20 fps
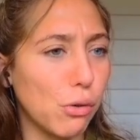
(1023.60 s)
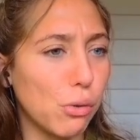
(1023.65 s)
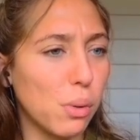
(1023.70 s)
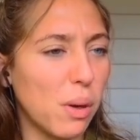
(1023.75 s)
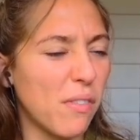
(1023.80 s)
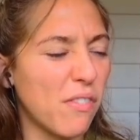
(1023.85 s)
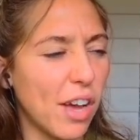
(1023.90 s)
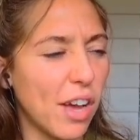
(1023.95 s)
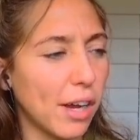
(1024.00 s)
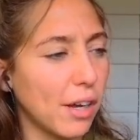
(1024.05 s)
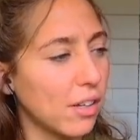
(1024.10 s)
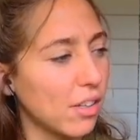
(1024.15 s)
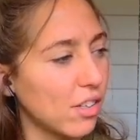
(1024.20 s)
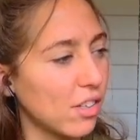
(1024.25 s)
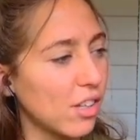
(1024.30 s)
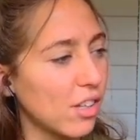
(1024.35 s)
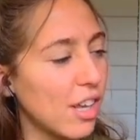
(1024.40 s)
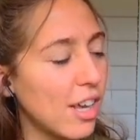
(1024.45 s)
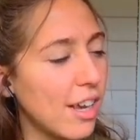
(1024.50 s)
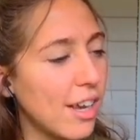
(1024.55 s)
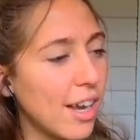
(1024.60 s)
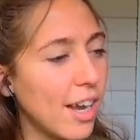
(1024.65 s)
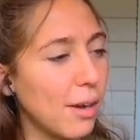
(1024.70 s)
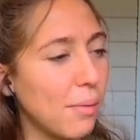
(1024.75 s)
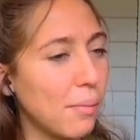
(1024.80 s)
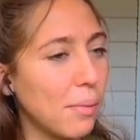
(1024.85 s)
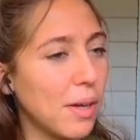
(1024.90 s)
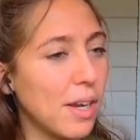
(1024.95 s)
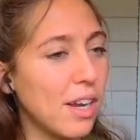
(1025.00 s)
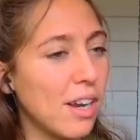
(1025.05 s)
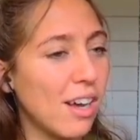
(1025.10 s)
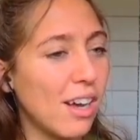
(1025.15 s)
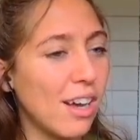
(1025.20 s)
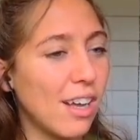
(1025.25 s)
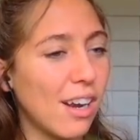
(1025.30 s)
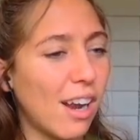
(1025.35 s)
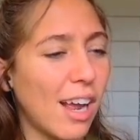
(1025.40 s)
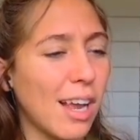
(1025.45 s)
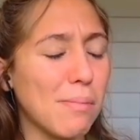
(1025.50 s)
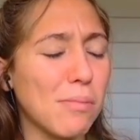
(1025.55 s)
effects and
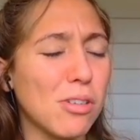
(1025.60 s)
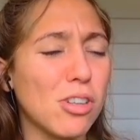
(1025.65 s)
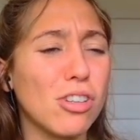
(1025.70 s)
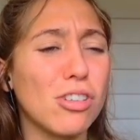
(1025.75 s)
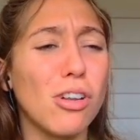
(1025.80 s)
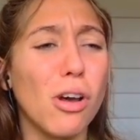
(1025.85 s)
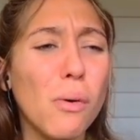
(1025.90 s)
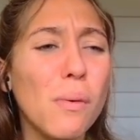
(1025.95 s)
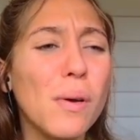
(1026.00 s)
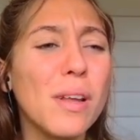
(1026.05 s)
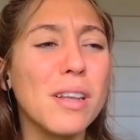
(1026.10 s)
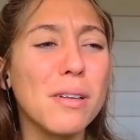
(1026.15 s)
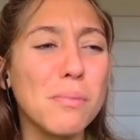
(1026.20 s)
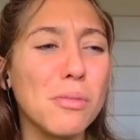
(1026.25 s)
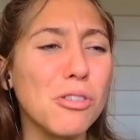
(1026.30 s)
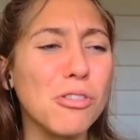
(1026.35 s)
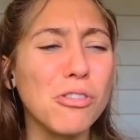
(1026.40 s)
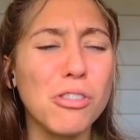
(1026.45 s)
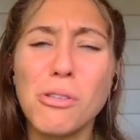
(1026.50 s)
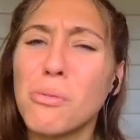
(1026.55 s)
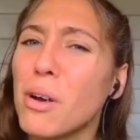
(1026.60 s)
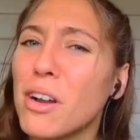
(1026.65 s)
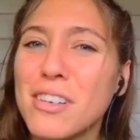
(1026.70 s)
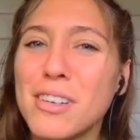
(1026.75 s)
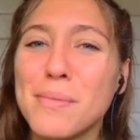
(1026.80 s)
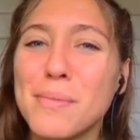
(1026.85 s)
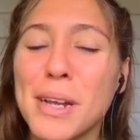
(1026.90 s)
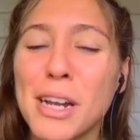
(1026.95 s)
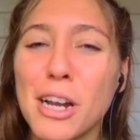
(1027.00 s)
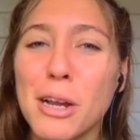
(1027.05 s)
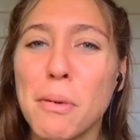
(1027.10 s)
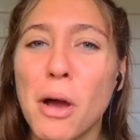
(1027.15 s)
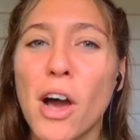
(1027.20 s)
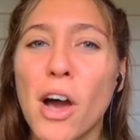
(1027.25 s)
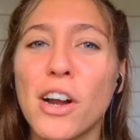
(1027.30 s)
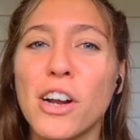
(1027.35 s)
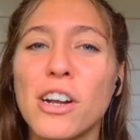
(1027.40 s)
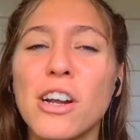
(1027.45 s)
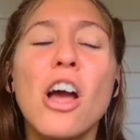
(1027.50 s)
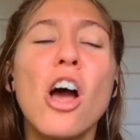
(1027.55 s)
whatnot. I am so in the mood to watch some Harry
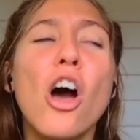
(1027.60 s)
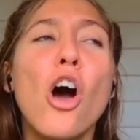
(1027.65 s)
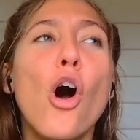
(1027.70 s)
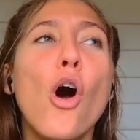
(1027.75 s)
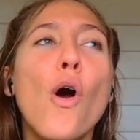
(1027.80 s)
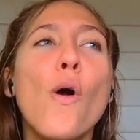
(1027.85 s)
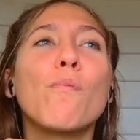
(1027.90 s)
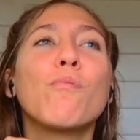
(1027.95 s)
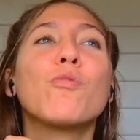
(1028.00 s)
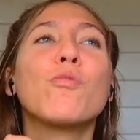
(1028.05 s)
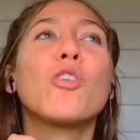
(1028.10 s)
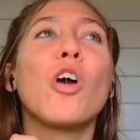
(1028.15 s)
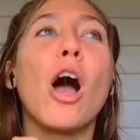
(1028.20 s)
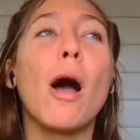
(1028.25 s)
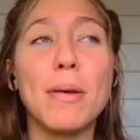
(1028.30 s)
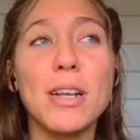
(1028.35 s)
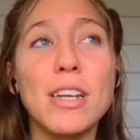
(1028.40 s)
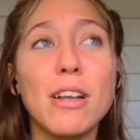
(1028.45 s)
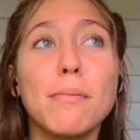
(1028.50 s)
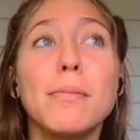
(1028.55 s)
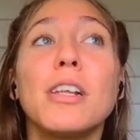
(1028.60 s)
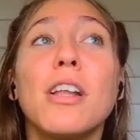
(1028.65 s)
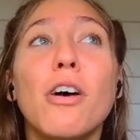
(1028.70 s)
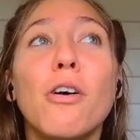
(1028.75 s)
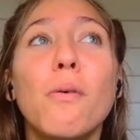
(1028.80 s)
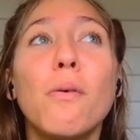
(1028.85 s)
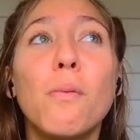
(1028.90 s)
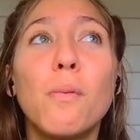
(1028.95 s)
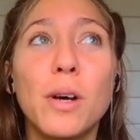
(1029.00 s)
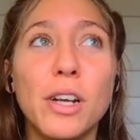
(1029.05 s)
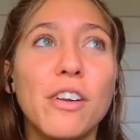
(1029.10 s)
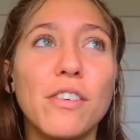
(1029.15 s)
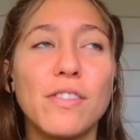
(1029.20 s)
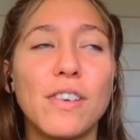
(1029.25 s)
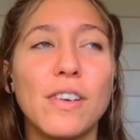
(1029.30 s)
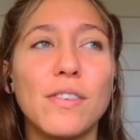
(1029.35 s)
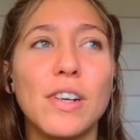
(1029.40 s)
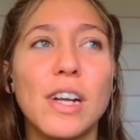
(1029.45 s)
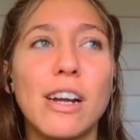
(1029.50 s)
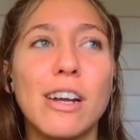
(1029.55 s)
Potter. Comment down below what your
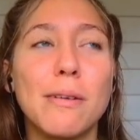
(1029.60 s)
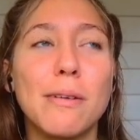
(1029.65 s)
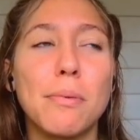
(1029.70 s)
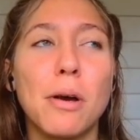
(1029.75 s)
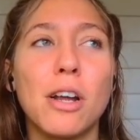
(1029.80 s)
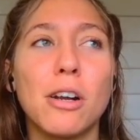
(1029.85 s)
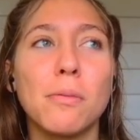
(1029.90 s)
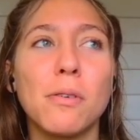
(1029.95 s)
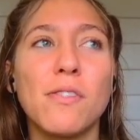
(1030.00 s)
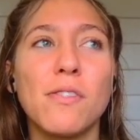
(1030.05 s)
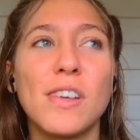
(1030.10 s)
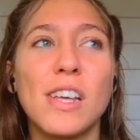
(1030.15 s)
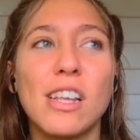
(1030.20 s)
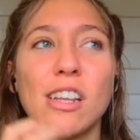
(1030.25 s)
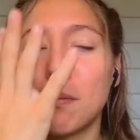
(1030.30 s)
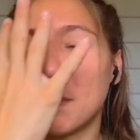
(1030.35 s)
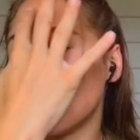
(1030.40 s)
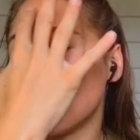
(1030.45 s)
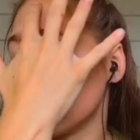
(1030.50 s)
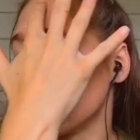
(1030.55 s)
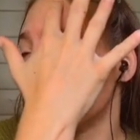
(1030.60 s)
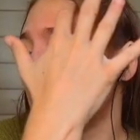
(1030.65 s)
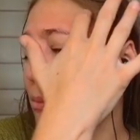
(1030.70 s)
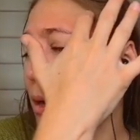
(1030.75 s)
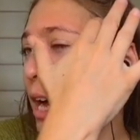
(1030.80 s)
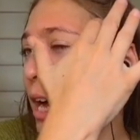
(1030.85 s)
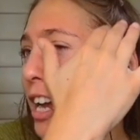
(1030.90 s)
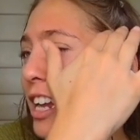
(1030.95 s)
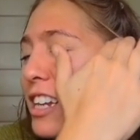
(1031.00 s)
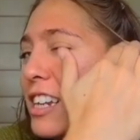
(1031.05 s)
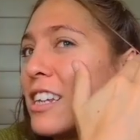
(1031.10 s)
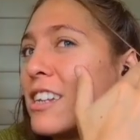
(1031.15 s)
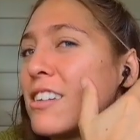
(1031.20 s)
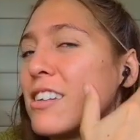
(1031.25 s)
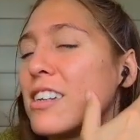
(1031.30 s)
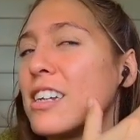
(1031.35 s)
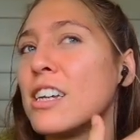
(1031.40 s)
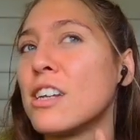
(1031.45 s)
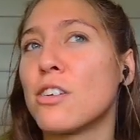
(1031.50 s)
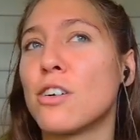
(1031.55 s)
favorite Harry Potter movie is, because mine
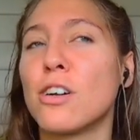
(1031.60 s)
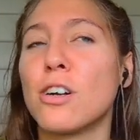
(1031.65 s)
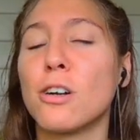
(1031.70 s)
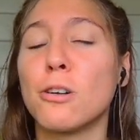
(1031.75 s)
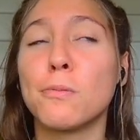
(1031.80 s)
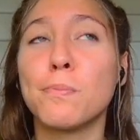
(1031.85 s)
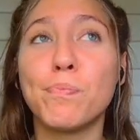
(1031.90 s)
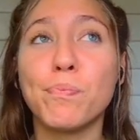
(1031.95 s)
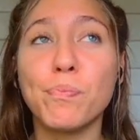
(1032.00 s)
is either